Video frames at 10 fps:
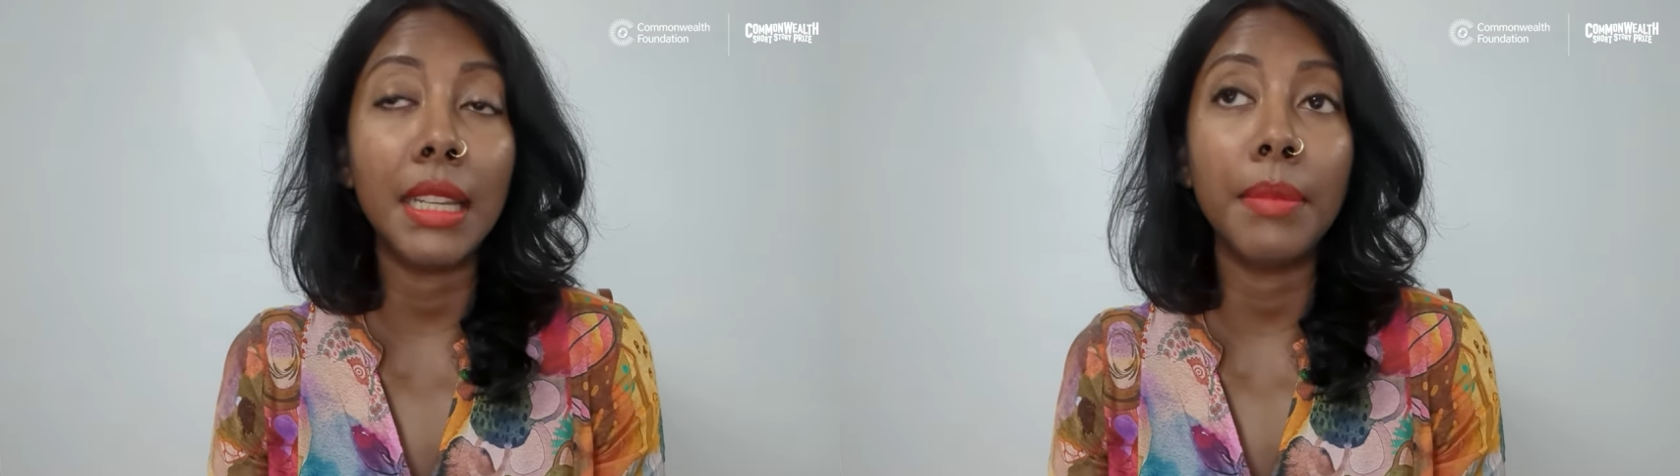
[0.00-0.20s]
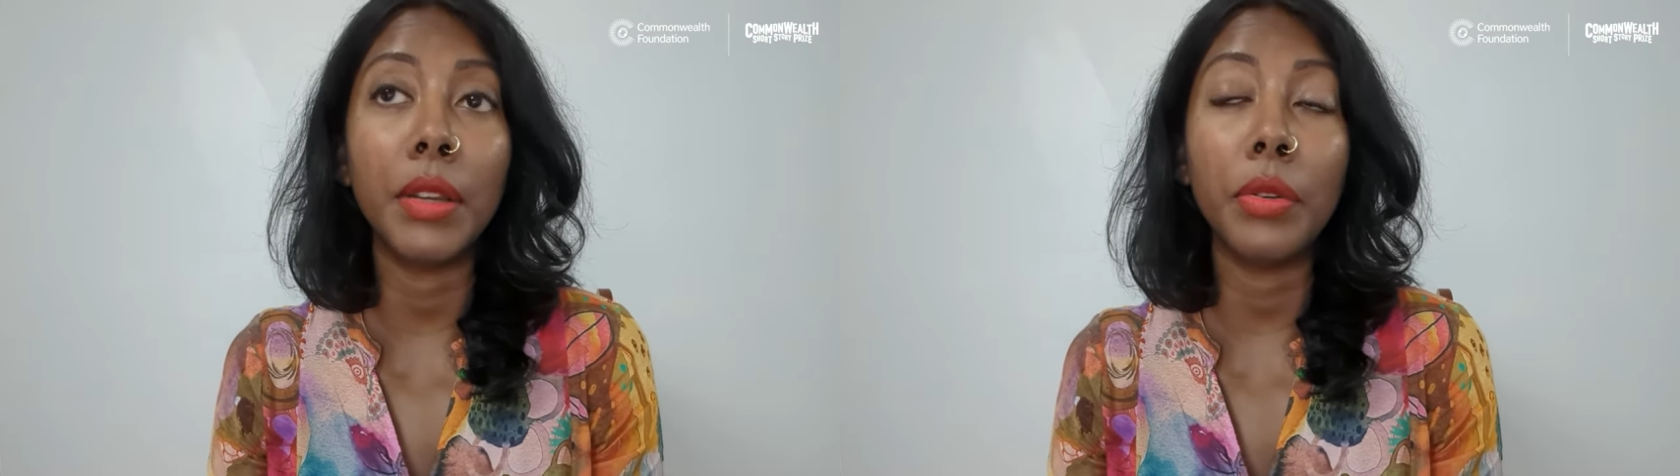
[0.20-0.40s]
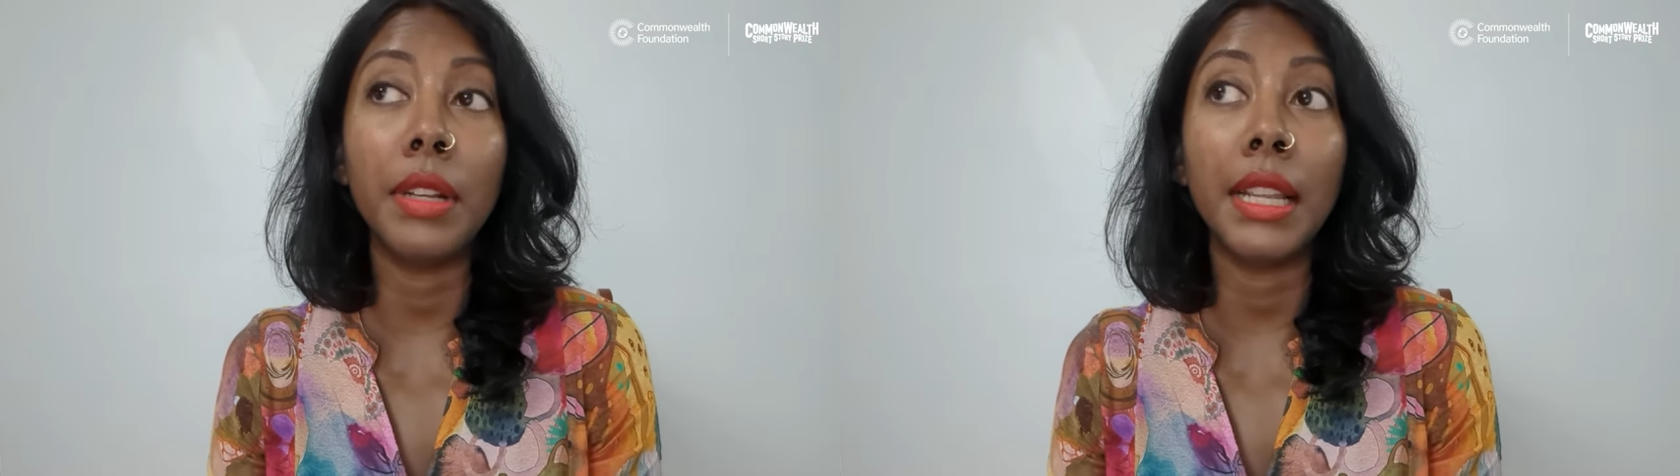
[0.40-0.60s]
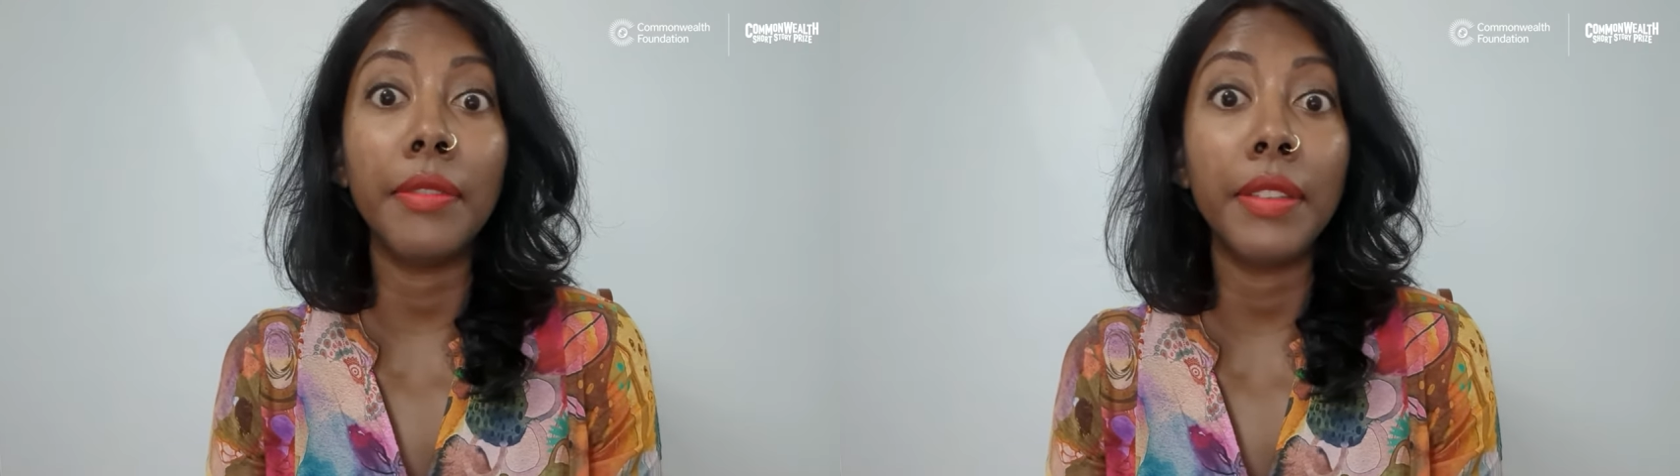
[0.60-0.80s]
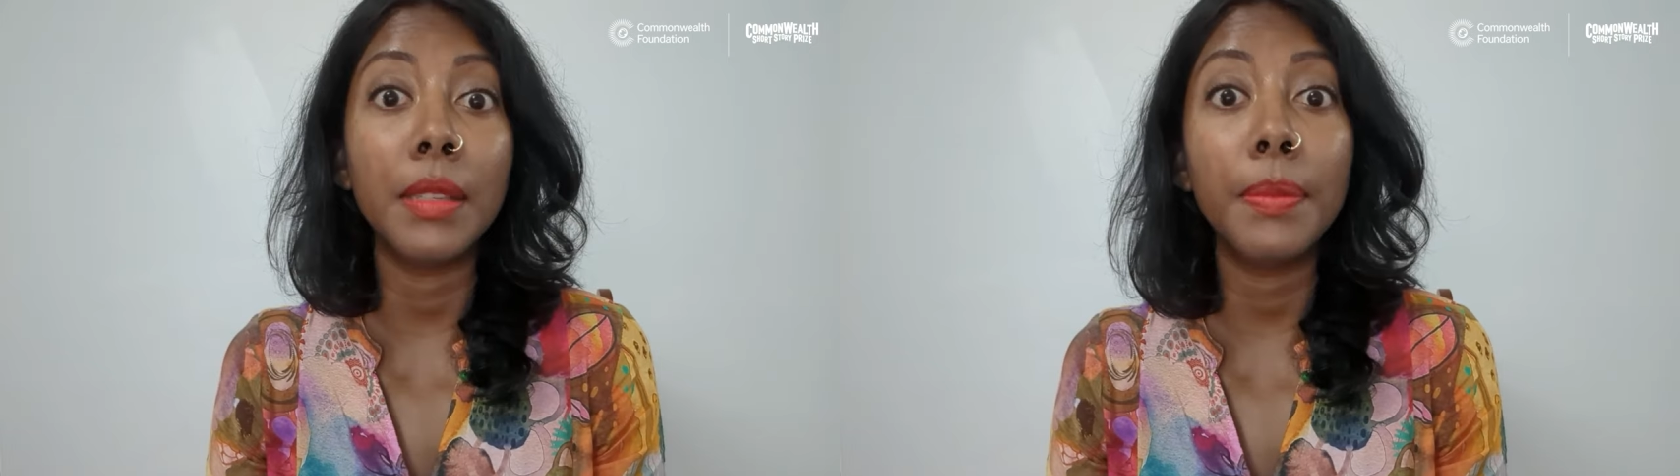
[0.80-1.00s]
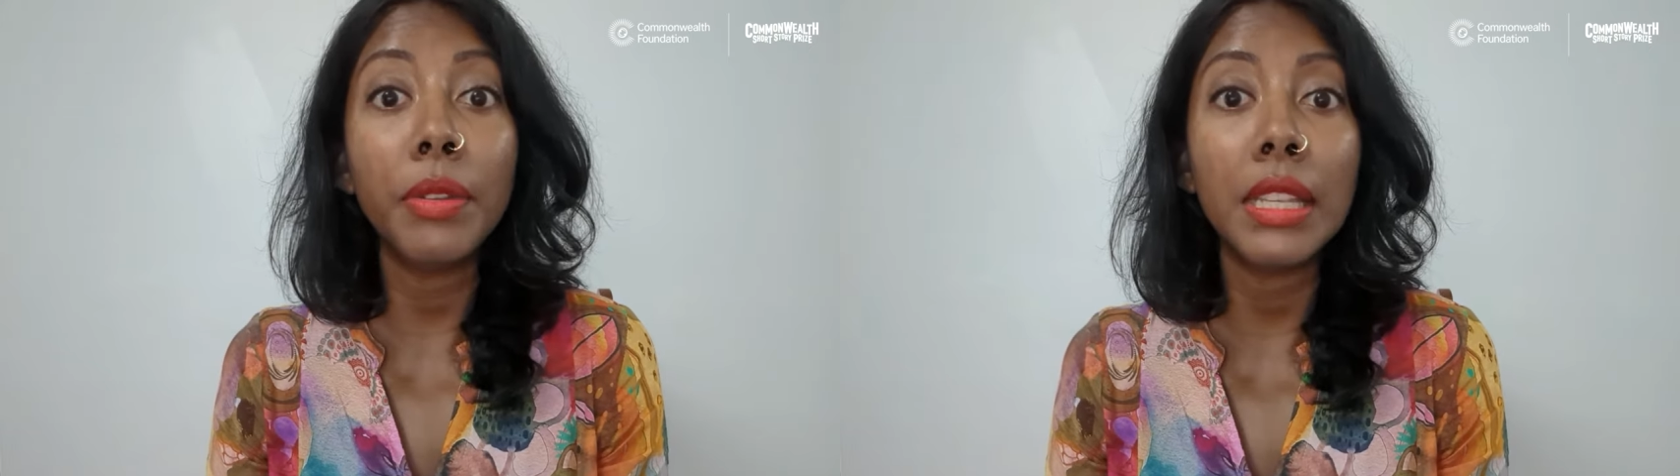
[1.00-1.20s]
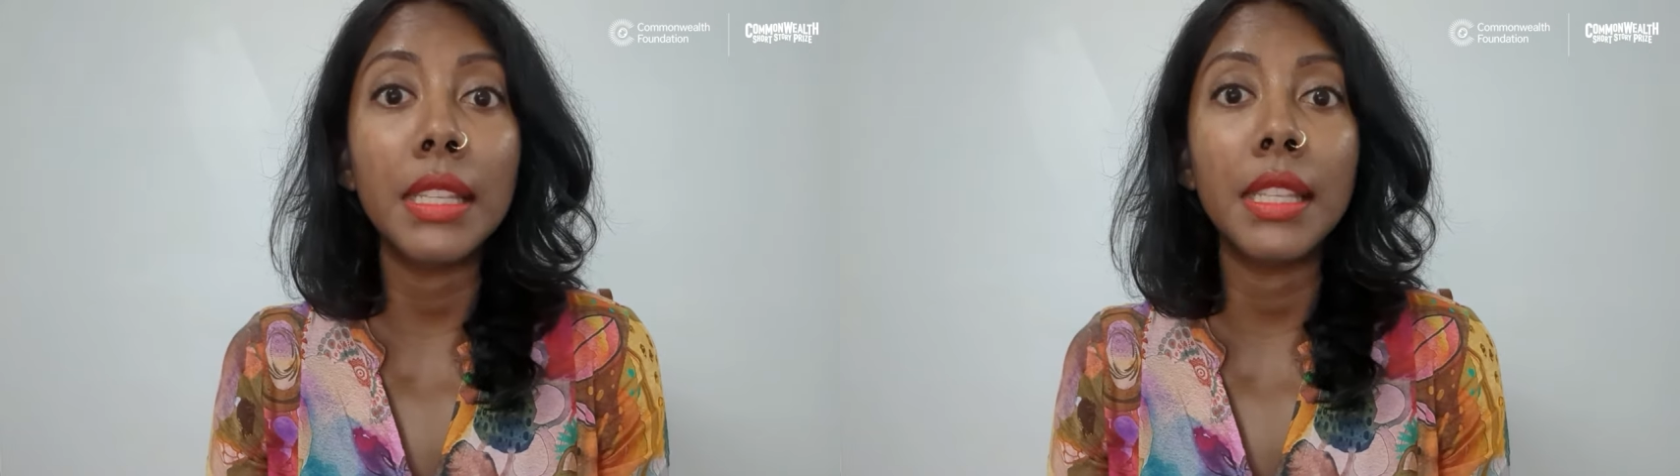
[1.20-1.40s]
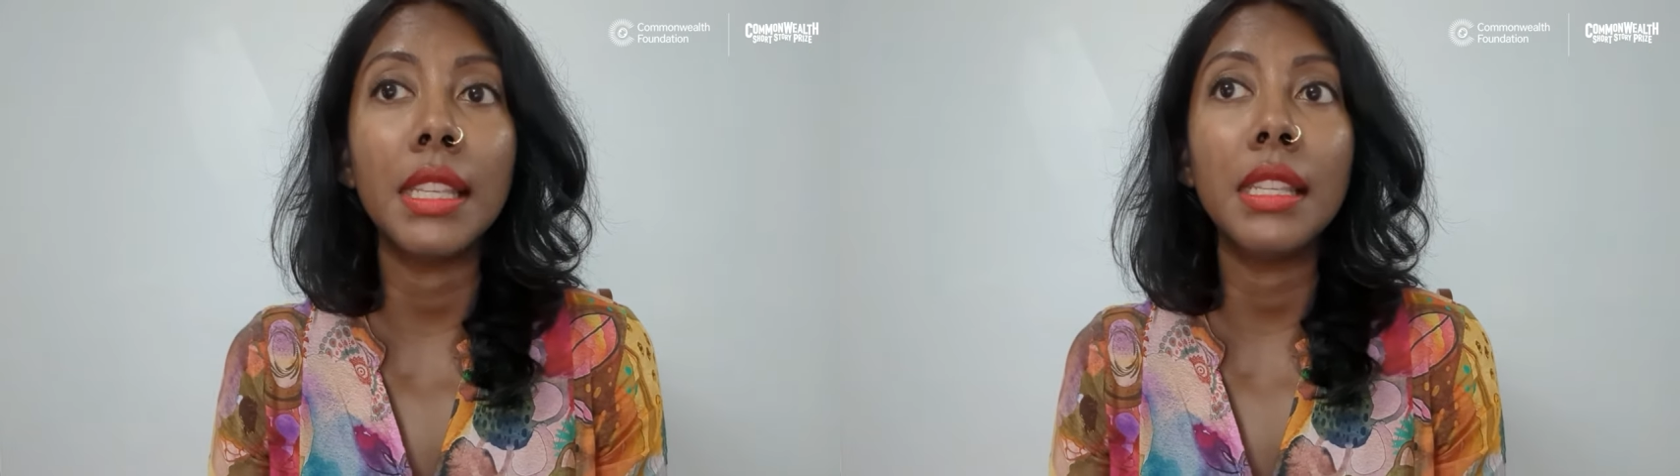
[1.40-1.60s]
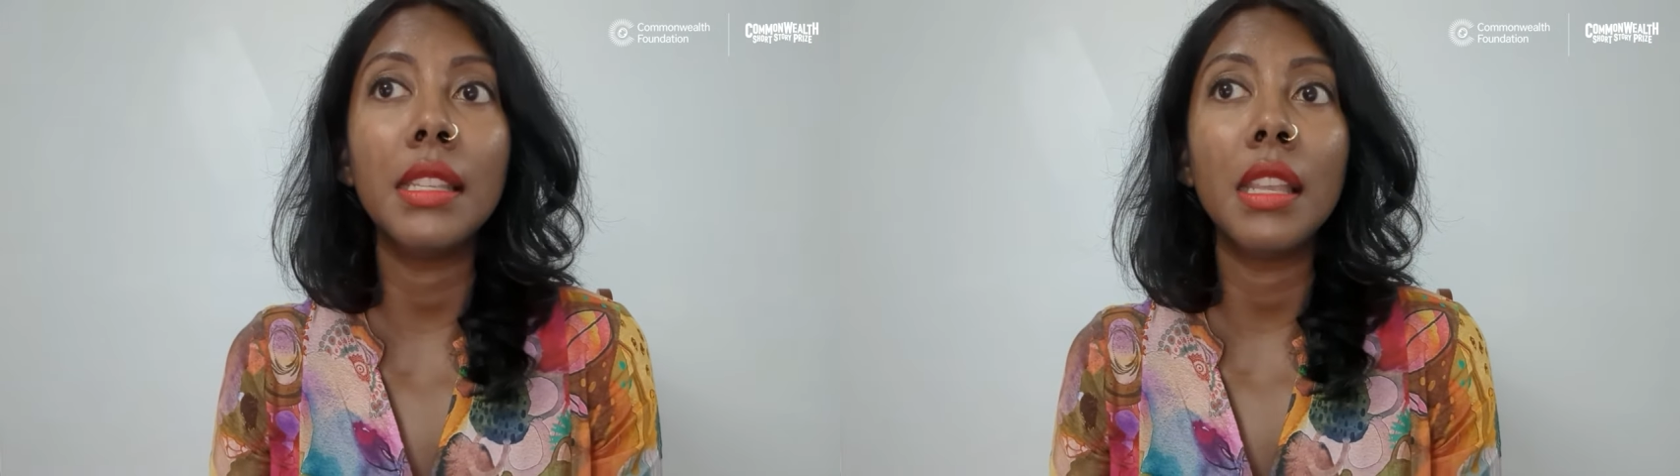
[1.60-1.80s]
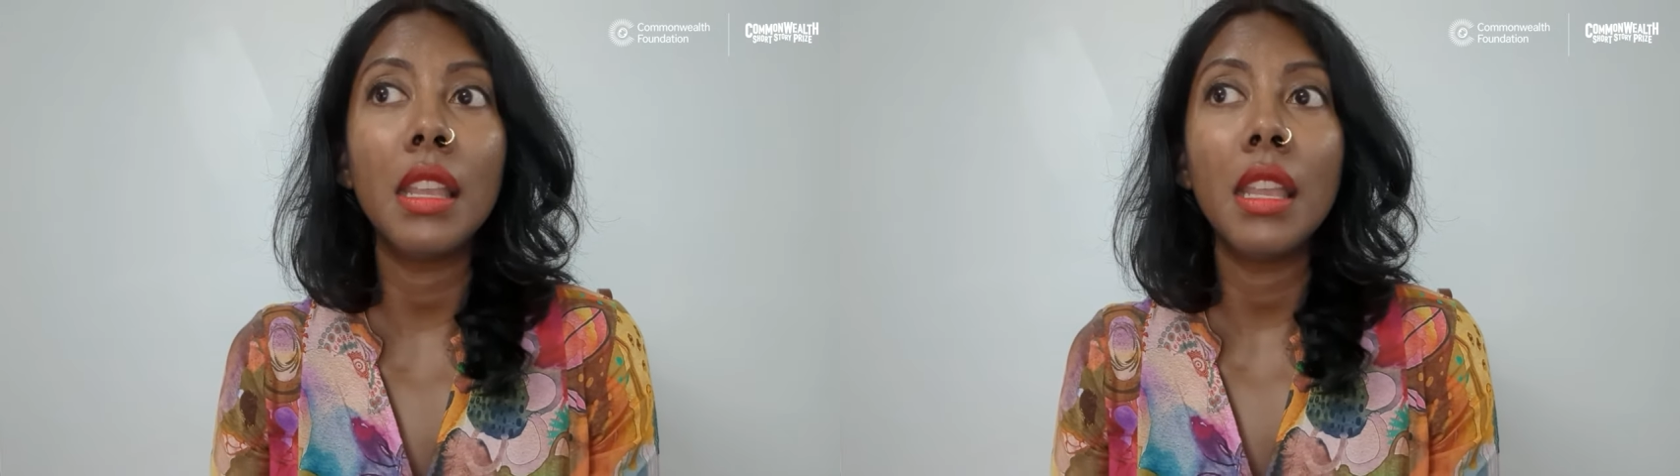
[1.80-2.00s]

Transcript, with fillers: in my own life experiences,